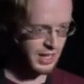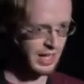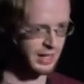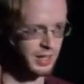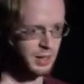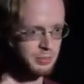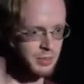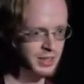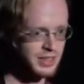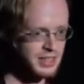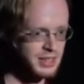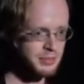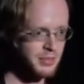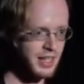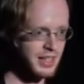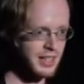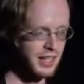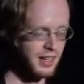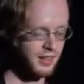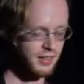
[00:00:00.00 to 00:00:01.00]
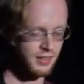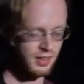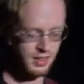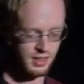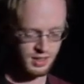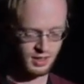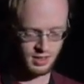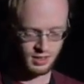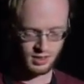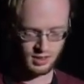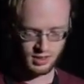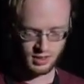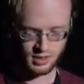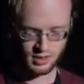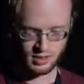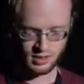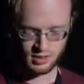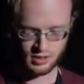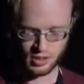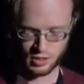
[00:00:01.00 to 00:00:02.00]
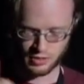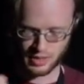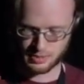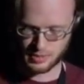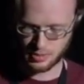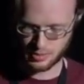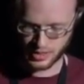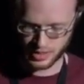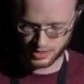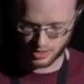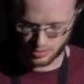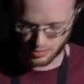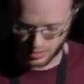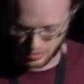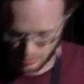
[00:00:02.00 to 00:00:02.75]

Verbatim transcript: I'm going to put this mic down. Or, no, wait, maybe I can do both at